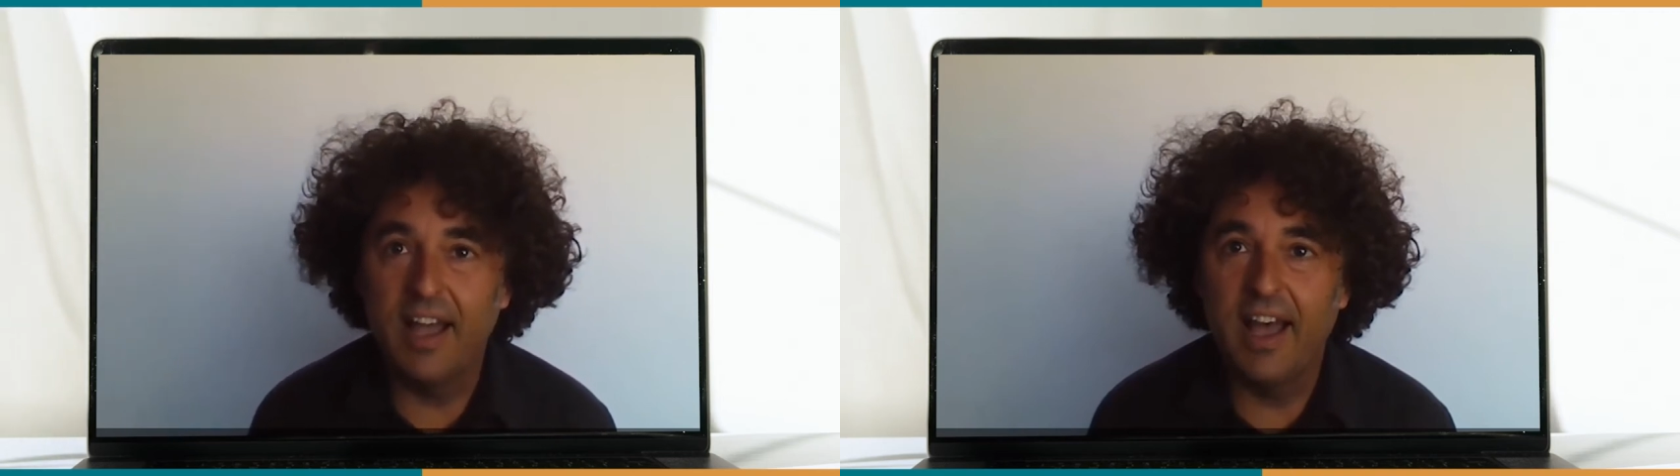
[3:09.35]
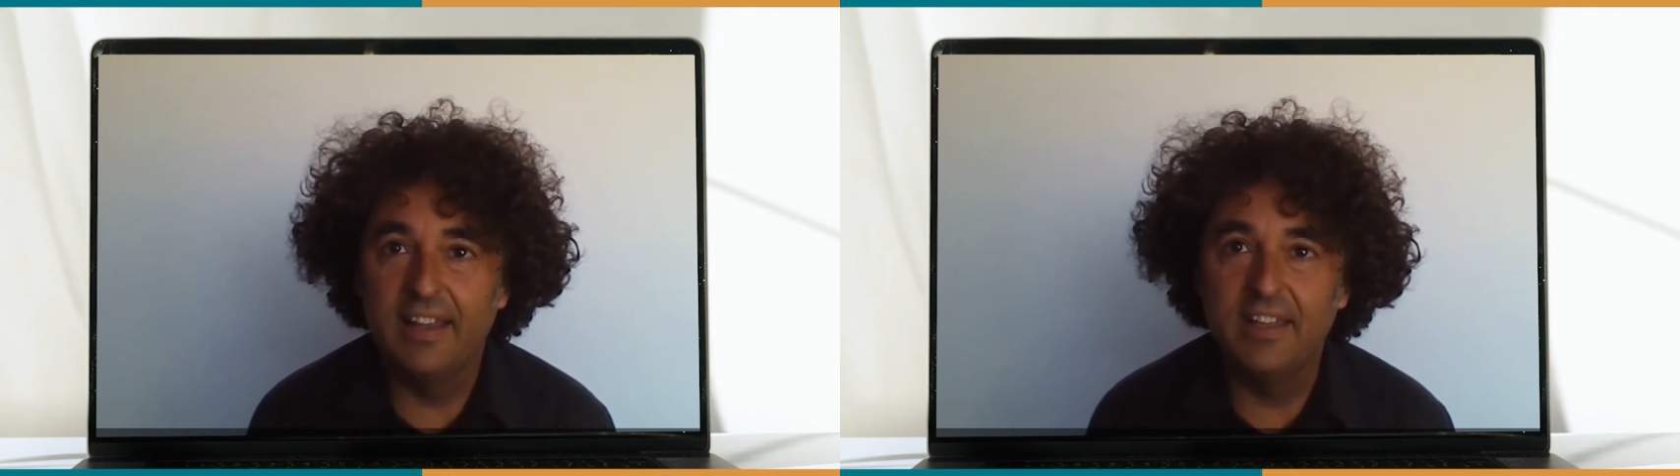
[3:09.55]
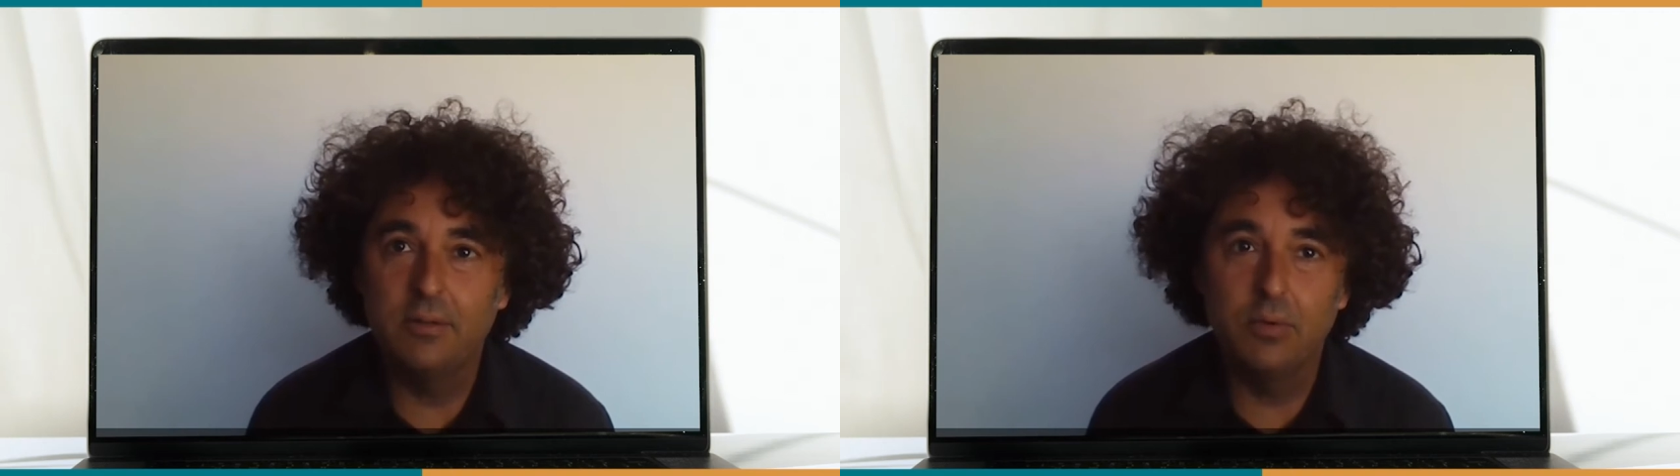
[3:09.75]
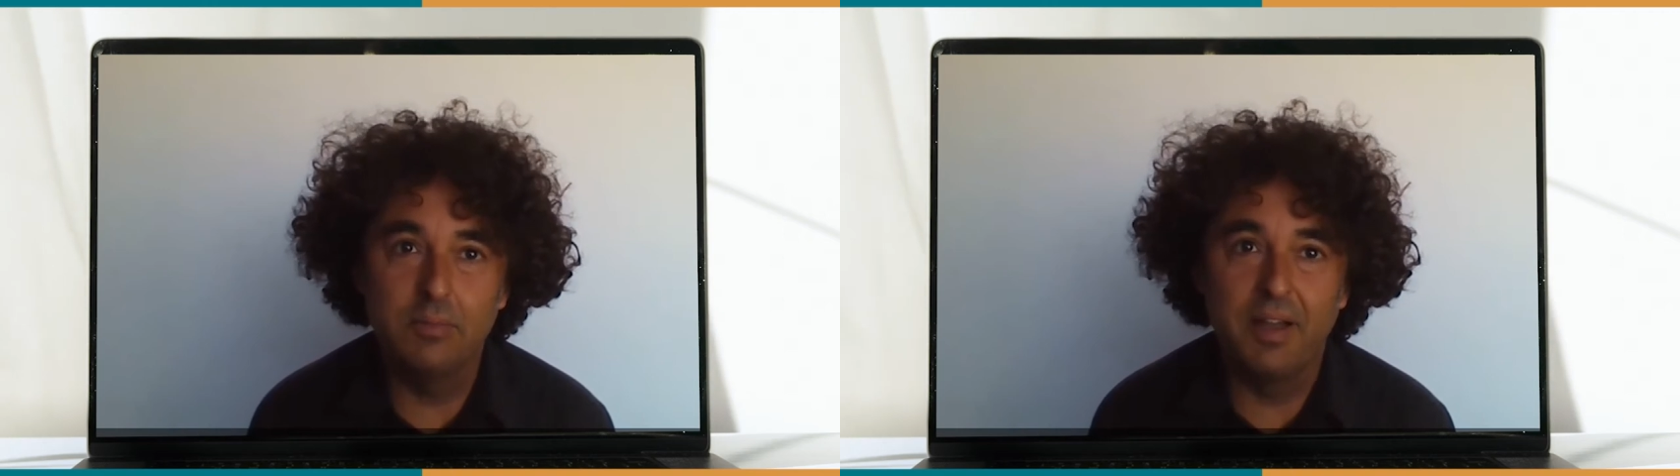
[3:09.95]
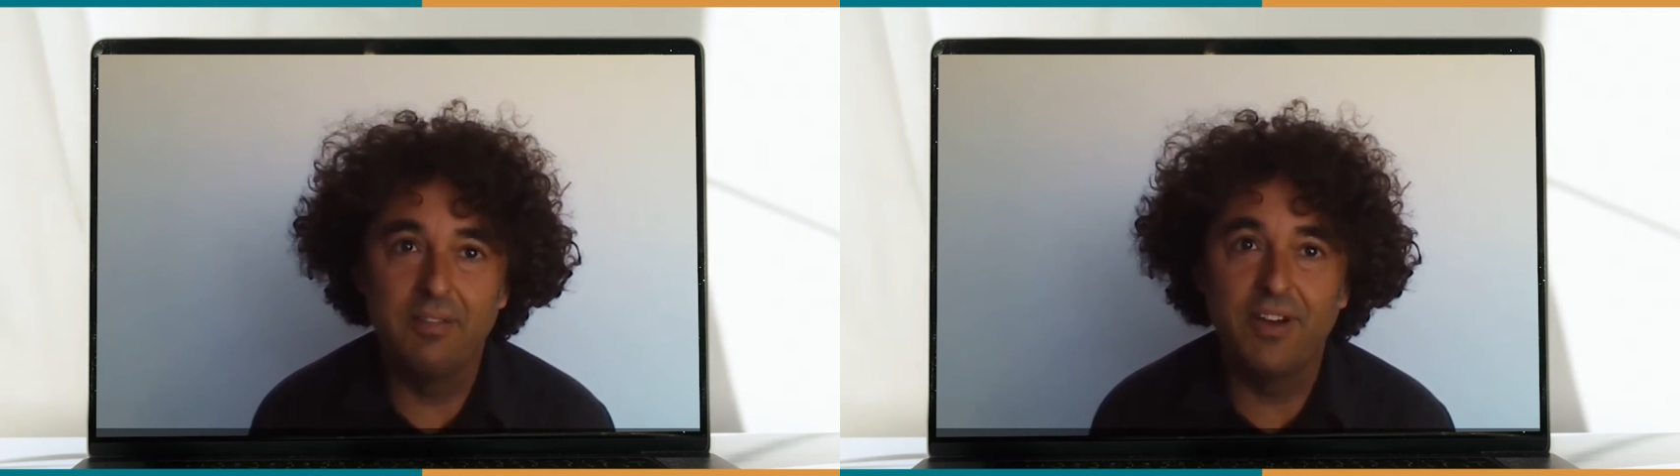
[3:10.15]
and eat with
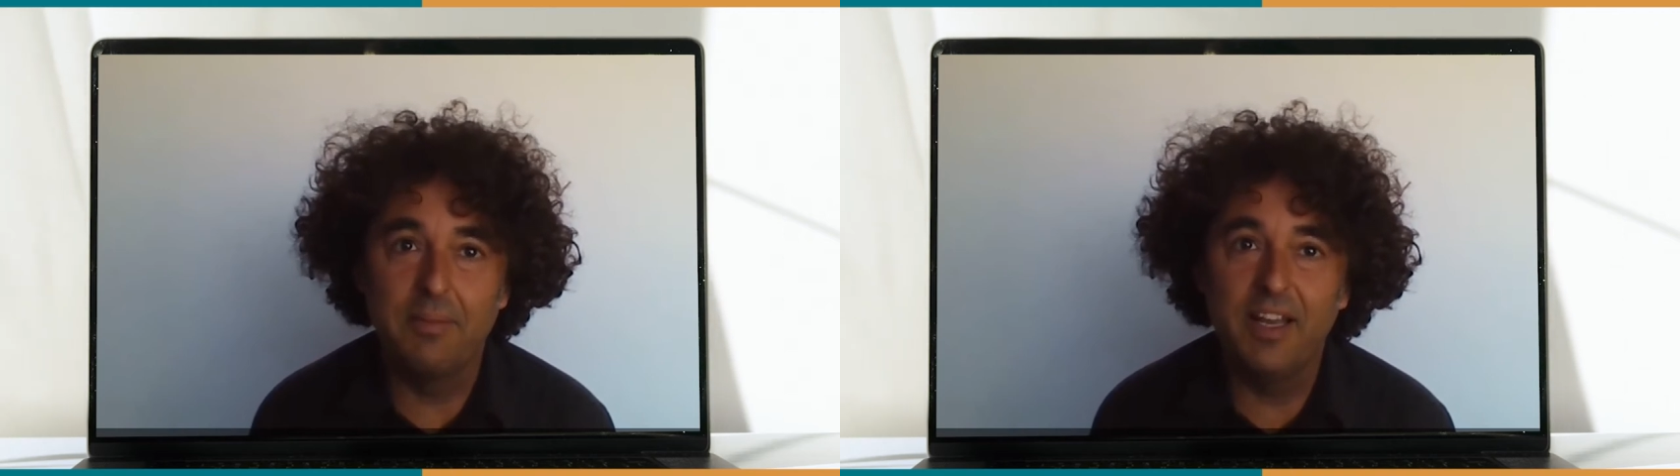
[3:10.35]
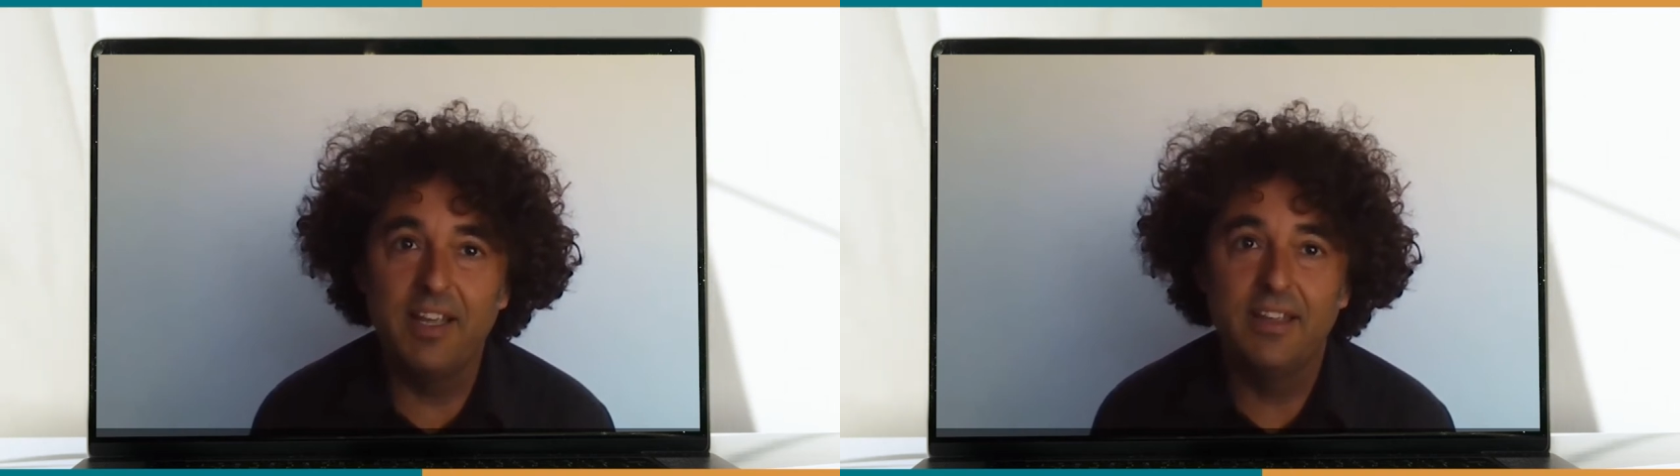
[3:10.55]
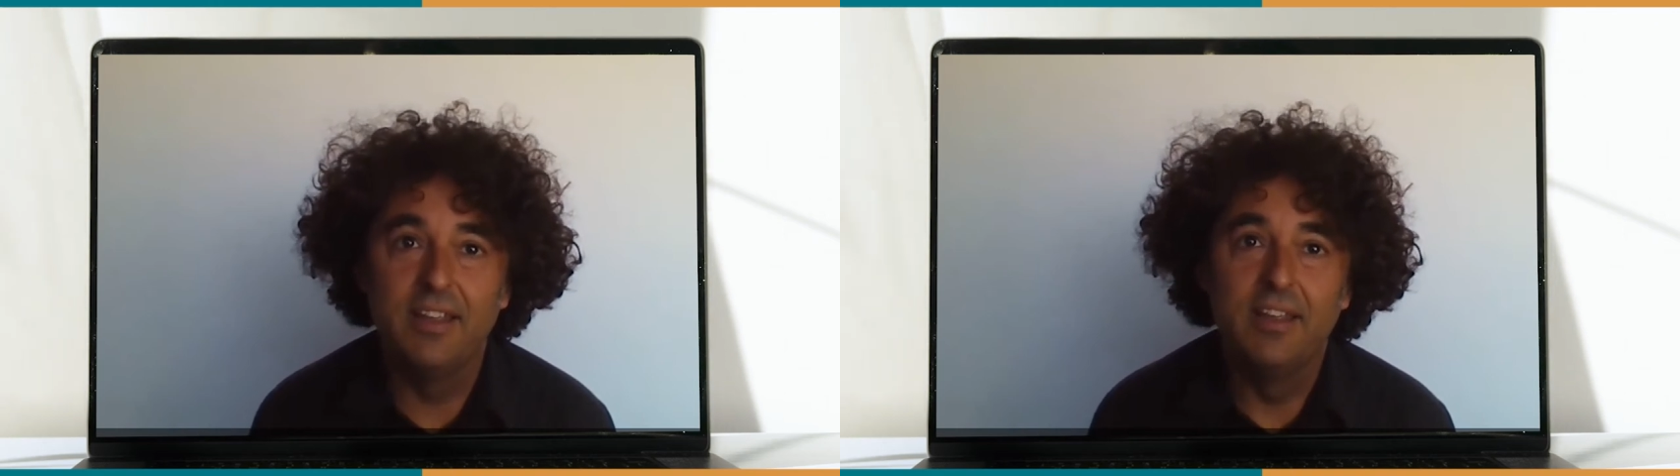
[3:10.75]
my family.